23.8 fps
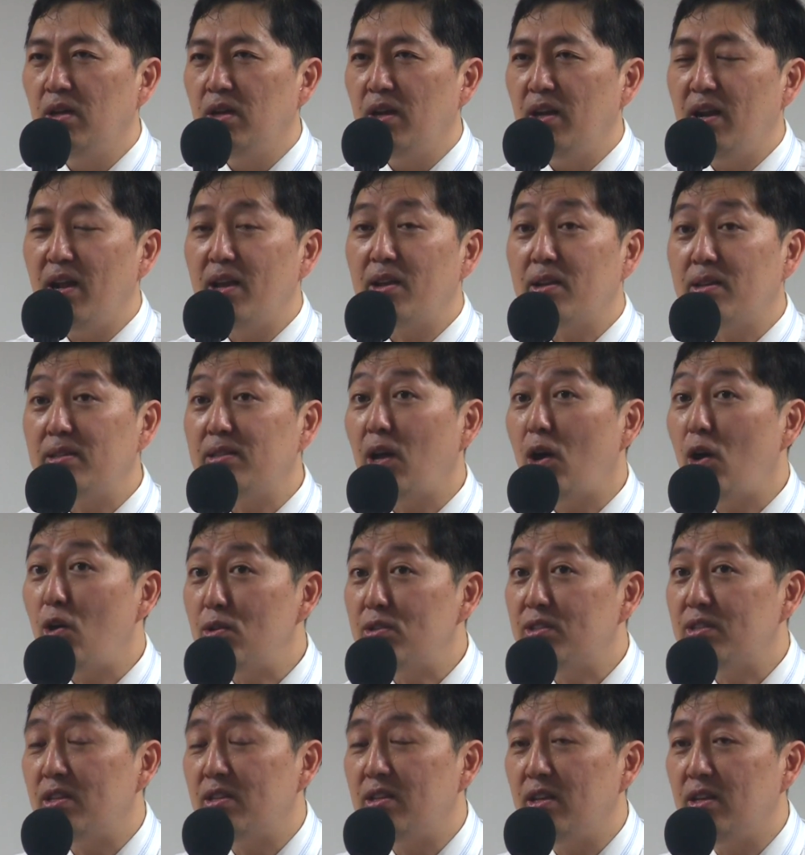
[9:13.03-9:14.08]
And because I
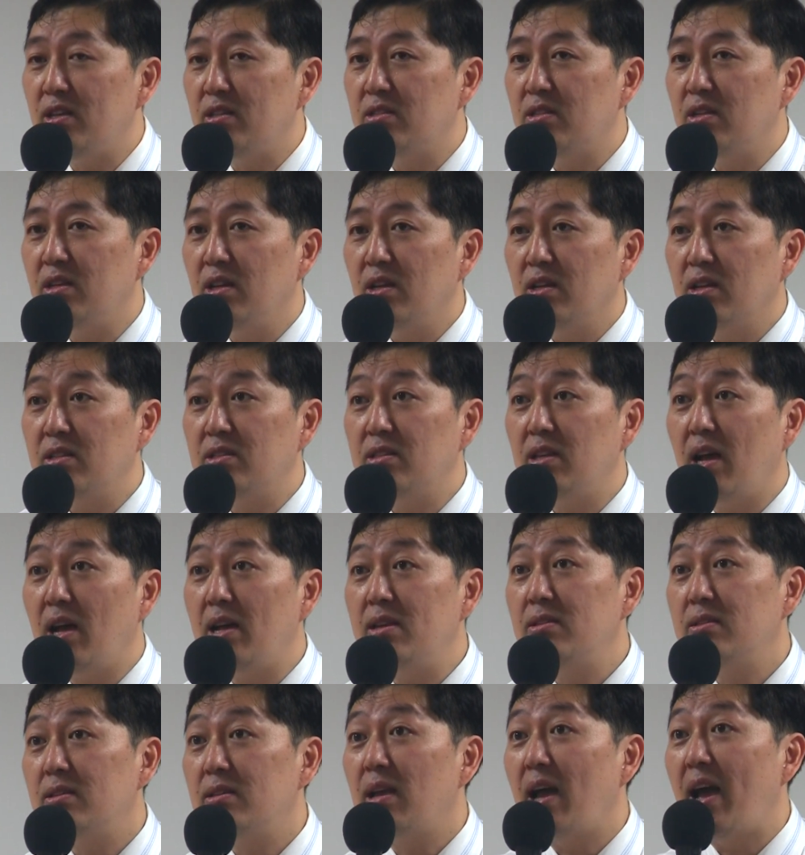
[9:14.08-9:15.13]
always say this, because
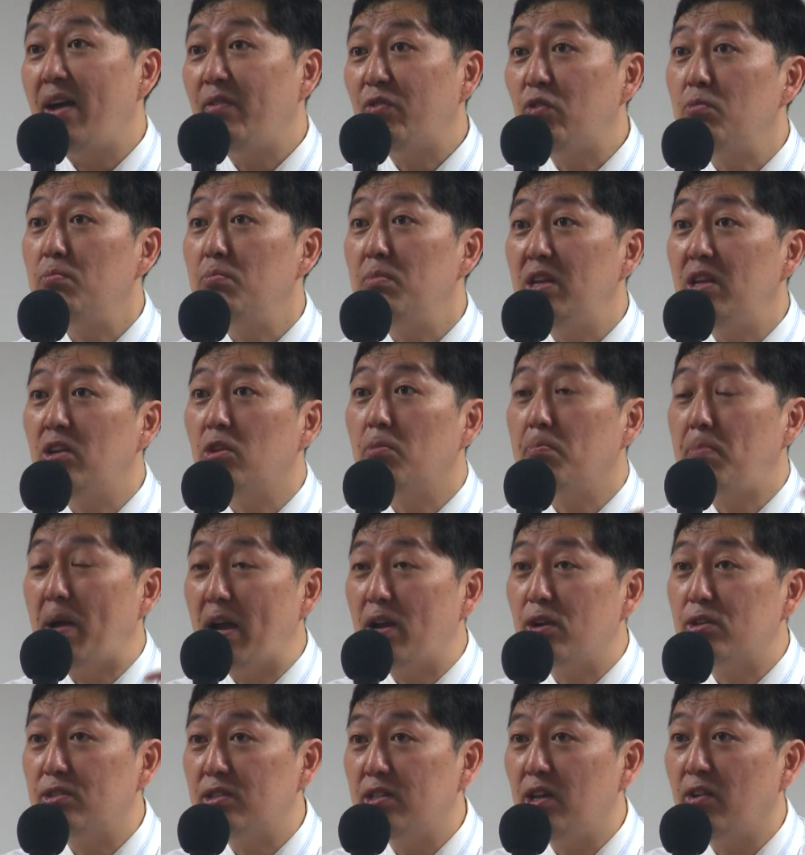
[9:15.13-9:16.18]
I have to meet her by
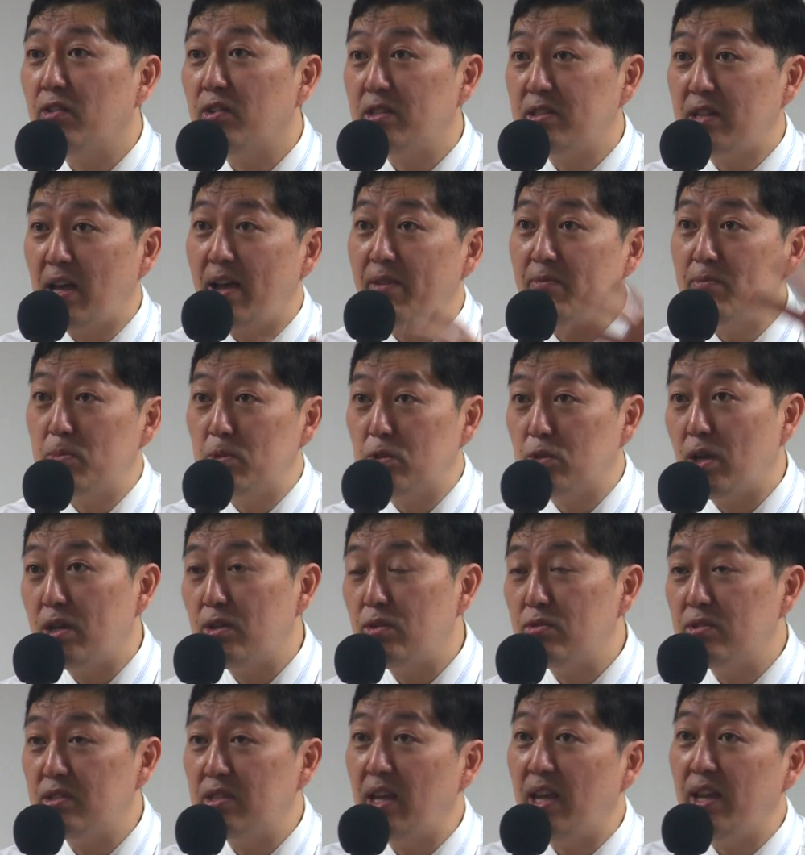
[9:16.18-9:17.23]
herself because I'm trying
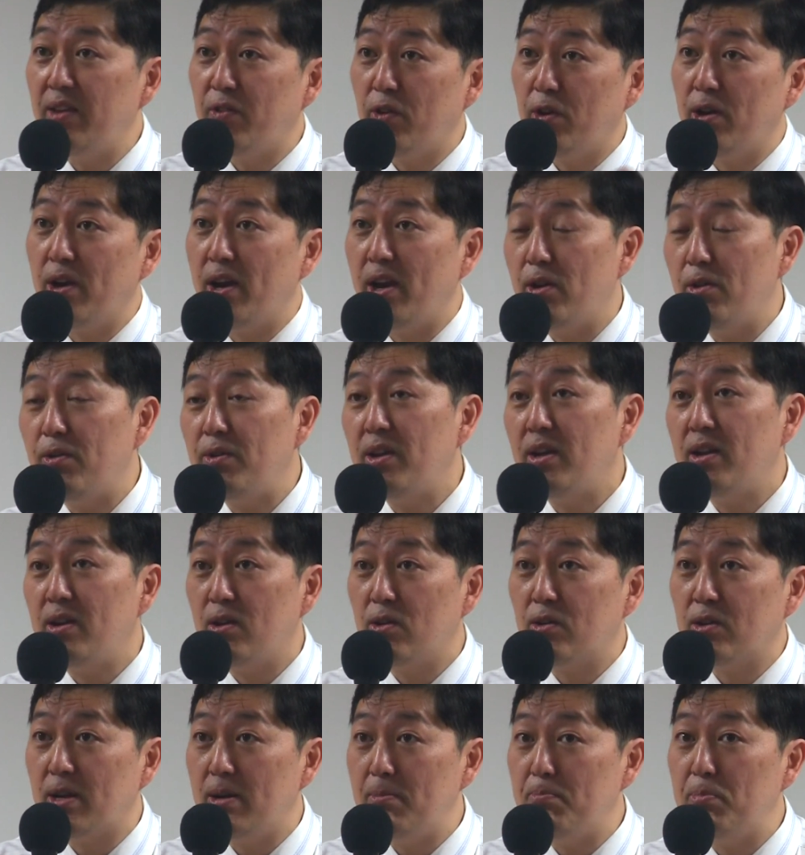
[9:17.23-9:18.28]
to save her area and
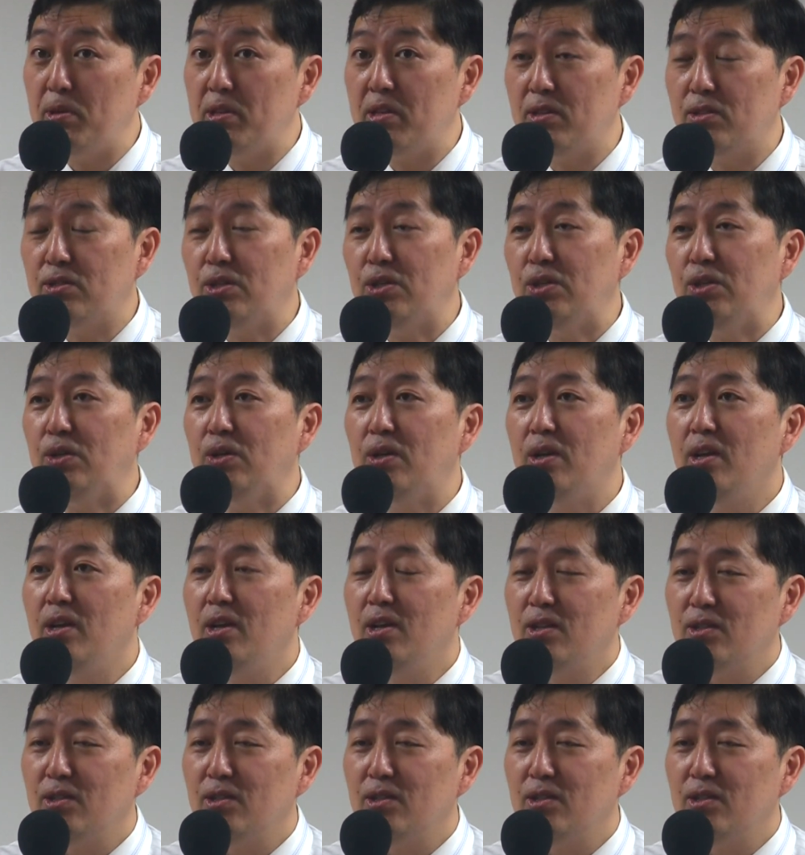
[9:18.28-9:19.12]
her company too.